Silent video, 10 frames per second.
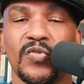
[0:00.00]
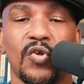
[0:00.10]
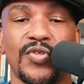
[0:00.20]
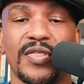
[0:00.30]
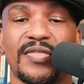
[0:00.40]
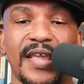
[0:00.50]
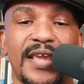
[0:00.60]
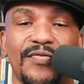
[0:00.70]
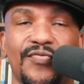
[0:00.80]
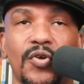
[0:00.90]
so just
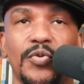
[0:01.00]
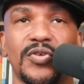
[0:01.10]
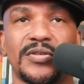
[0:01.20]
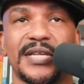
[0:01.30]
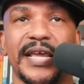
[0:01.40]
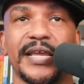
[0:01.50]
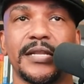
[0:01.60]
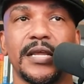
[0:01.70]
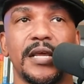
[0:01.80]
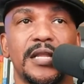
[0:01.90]
thinking through what you're
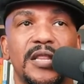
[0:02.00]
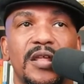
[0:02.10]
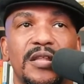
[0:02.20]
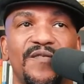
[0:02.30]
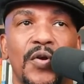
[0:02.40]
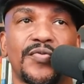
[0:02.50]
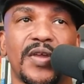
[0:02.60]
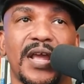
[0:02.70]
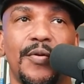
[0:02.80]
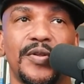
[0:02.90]
saying, the, the first
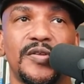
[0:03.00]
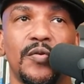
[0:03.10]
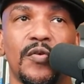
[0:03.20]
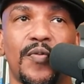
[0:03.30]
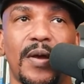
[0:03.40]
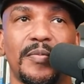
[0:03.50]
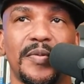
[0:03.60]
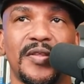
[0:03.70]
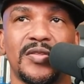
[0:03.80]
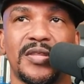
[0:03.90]
thing I would do is
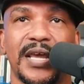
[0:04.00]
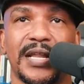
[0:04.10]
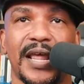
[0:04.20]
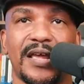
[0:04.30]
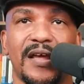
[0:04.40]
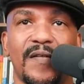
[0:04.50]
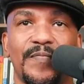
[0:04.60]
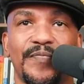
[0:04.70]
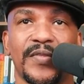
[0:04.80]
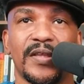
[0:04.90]
probably just get like
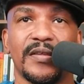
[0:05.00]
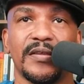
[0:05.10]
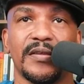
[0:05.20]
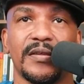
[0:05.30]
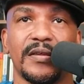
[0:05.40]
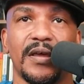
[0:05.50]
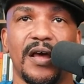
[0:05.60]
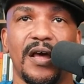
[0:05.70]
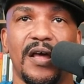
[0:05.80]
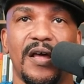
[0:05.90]
a,
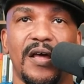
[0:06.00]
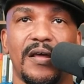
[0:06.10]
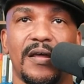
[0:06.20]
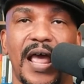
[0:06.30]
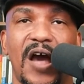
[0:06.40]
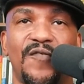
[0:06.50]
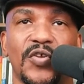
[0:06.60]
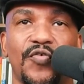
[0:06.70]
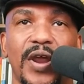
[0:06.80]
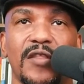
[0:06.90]
uh,
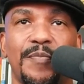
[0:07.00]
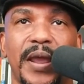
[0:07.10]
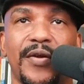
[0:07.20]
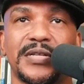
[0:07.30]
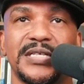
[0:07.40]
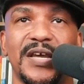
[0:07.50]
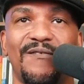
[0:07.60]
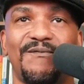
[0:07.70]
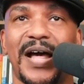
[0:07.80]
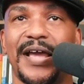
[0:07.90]
alpha transparency
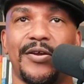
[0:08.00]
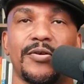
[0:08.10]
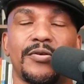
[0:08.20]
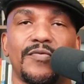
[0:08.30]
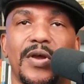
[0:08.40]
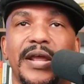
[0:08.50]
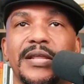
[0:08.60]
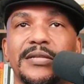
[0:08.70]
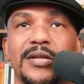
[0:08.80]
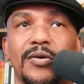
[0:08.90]
of fire,
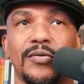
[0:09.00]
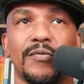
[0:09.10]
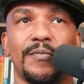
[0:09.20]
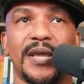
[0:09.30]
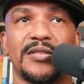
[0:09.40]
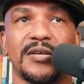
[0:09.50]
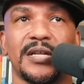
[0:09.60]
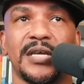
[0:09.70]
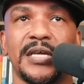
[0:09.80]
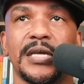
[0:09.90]
right? So
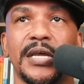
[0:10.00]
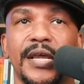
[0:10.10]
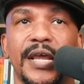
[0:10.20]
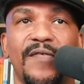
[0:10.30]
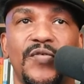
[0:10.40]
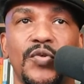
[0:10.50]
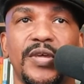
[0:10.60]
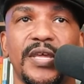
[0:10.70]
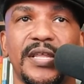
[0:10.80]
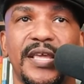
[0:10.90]
basically if you
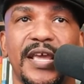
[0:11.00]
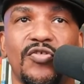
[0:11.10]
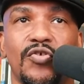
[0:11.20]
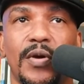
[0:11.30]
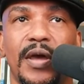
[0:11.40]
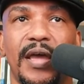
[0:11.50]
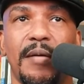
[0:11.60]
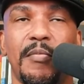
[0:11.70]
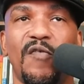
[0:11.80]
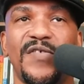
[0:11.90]
can get you a
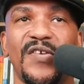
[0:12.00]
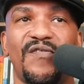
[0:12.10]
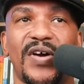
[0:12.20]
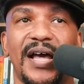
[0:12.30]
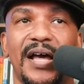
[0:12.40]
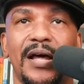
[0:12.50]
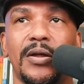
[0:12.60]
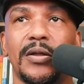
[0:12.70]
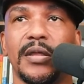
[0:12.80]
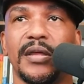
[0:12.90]
M O V
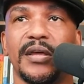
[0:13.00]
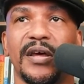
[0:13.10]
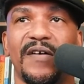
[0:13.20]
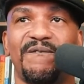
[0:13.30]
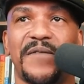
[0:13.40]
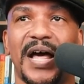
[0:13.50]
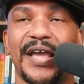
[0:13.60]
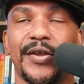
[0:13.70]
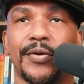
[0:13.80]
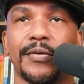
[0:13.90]
file of
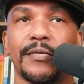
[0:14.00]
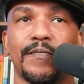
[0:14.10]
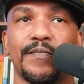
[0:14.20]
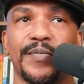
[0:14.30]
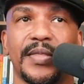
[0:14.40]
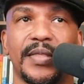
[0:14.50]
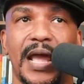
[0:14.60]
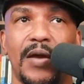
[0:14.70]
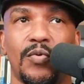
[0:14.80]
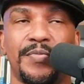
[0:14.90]
fire,
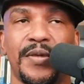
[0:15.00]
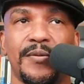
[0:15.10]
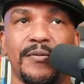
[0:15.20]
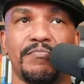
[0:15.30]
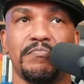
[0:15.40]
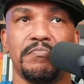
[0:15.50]
that would be